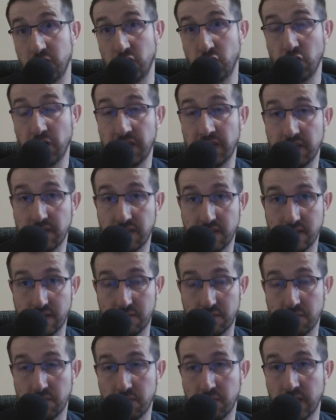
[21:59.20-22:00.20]
Jace,
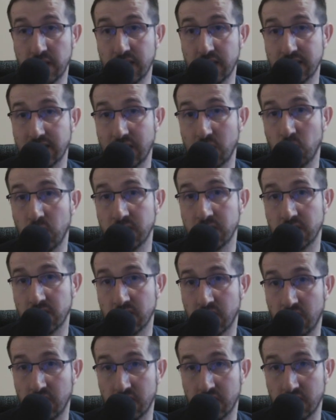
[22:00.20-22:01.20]
because I wanted
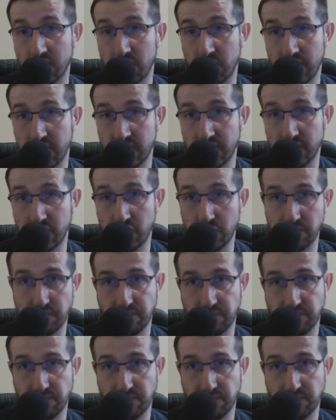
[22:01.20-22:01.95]
color advantage.